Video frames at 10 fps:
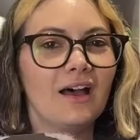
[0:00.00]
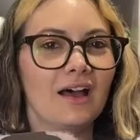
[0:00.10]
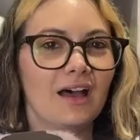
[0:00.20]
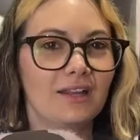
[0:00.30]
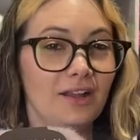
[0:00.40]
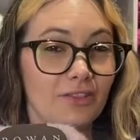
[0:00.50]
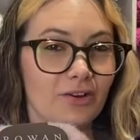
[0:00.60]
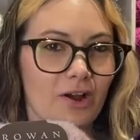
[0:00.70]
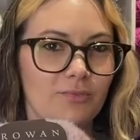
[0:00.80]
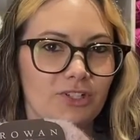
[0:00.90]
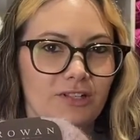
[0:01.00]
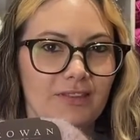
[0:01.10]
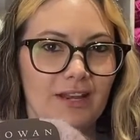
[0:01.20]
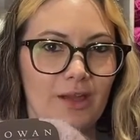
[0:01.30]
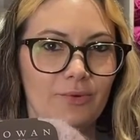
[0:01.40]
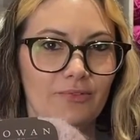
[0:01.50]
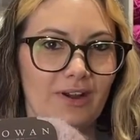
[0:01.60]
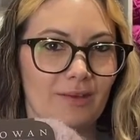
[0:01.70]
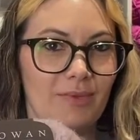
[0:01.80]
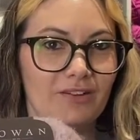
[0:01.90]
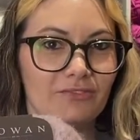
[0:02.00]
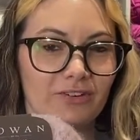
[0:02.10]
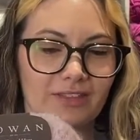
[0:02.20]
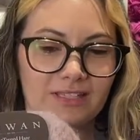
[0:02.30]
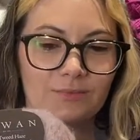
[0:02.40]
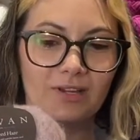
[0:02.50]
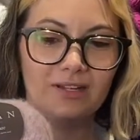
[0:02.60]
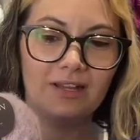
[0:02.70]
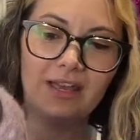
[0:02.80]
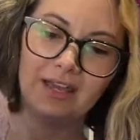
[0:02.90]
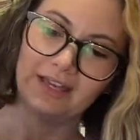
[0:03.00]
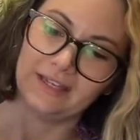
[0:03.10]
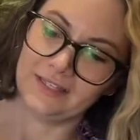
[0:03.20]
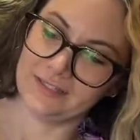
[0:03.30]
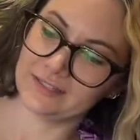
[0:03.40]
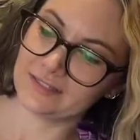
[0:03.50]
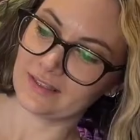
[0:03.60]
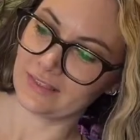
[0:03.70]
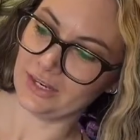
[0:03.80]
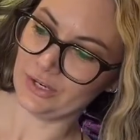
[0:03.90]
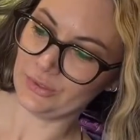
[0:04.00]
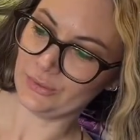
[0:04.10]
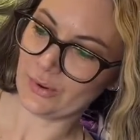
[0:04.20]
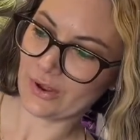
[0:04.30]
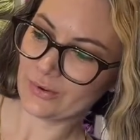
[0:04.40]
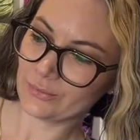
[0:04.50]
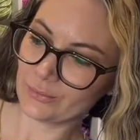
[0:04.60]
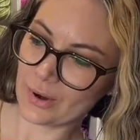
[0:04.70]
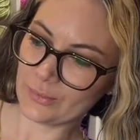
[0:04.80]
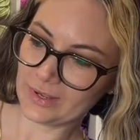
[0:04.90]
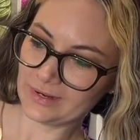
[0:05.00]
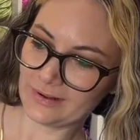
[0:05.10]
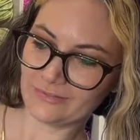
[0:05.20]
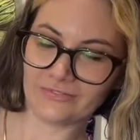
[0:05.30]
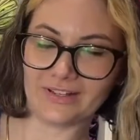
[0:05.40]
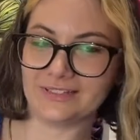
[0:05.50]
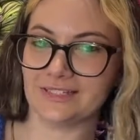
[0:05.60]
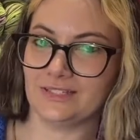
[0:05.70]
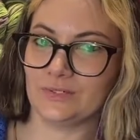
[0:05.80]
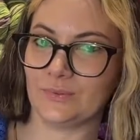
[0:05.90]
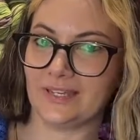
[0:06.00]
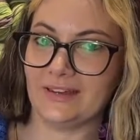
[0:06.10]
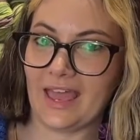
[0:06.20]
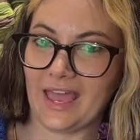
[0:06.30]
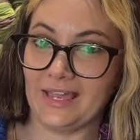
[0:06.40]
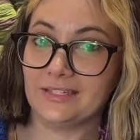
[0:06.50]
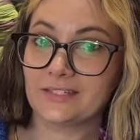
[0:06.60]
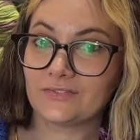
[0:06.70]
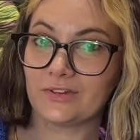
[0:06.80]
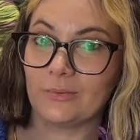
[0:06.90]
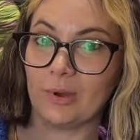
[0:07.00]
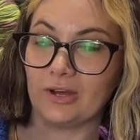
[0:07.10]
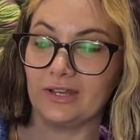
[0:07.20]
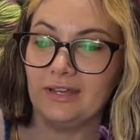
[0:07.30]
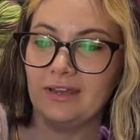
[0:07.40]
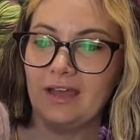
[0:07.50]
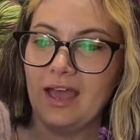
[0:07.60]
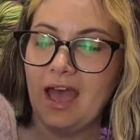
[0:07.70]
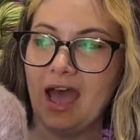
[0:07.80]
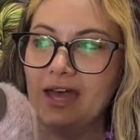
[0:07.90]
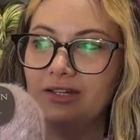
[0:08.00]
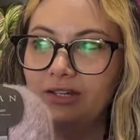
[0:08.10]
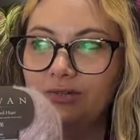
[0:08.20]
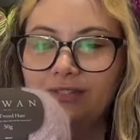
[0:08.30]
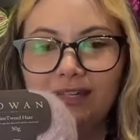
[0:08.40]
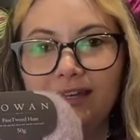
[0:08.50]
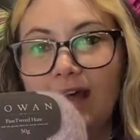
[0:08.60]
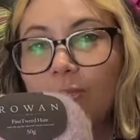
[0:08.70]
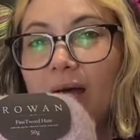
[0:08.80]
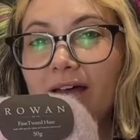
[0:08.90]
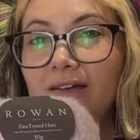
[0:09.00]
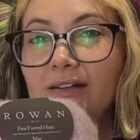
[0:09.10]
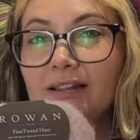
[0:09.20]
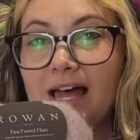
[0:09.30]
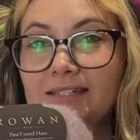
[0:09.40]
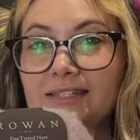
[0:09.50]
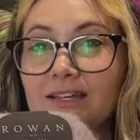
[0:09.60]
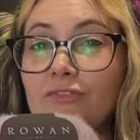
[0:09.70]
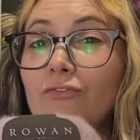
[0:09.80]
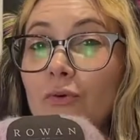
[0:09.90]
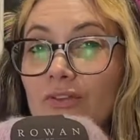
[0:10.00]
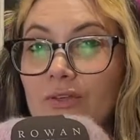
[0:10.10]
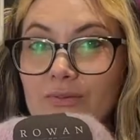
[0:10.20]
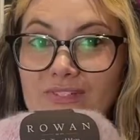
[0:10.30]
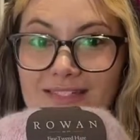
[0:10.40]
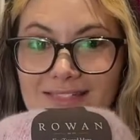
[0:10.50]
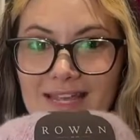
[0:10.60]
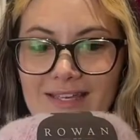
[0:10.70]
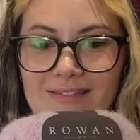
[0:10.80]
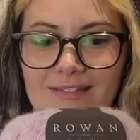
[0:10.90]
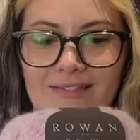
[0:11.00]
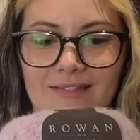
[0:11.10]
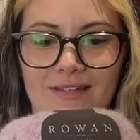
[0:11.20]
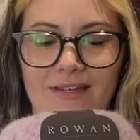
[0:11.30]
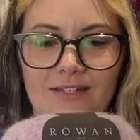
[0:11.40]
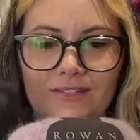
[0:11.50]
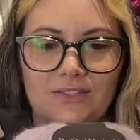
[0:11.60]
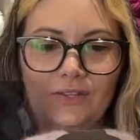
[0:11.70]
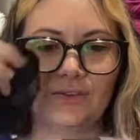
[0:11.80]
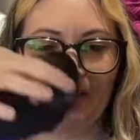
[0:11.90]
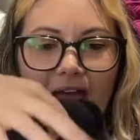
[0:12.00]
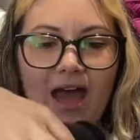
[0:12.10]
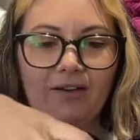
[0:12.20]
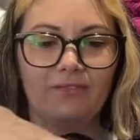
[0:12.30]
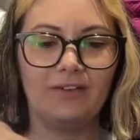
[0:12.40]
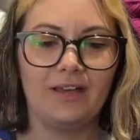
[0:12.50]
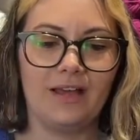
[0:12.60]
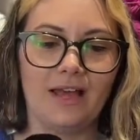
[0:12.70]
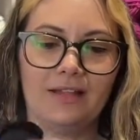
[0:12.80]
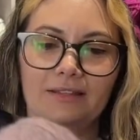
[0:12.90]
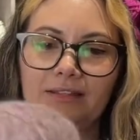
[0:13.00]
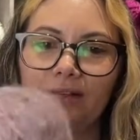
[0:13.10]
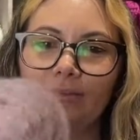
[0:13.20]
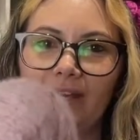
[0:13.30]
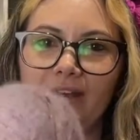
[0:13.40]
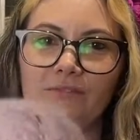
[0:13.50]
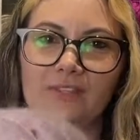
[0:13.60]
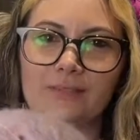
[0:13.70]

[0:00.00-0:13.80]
Another option that I would recommend for this one is the new Rowan Felted Tweed Haze for the body, and using Alpaca Classic for those snakes. So you can have a little bit of this